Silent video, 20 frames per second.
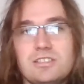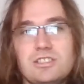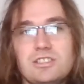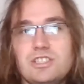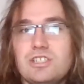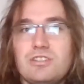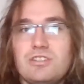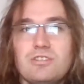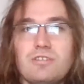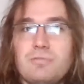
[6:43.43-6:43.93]
She
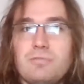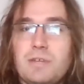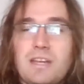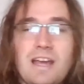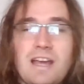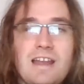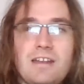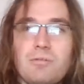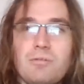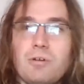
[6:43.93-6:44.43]
could have been
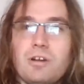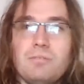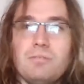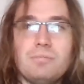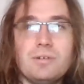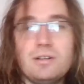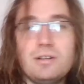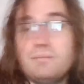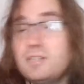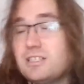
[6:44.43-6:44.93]
anyone, but
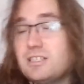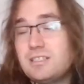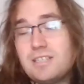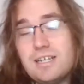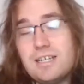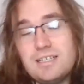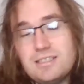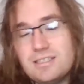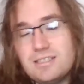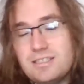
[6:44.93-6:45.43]
I mean, it's
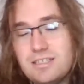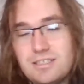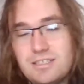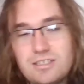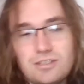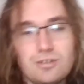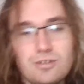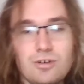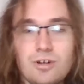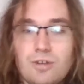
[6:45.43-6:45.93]
nice to see
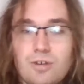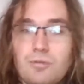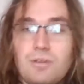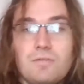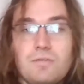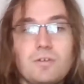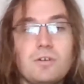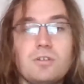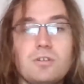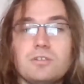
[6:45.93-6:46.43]
Sigourney
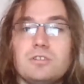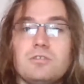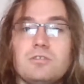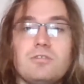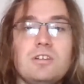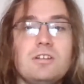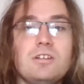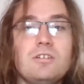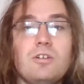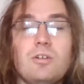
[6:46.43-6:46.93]
Weaver on
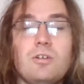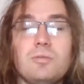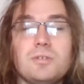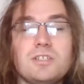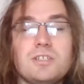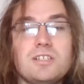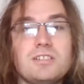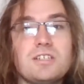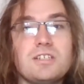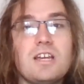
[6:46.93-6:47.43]
screen. It always
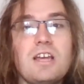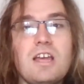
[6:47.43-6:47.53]
is.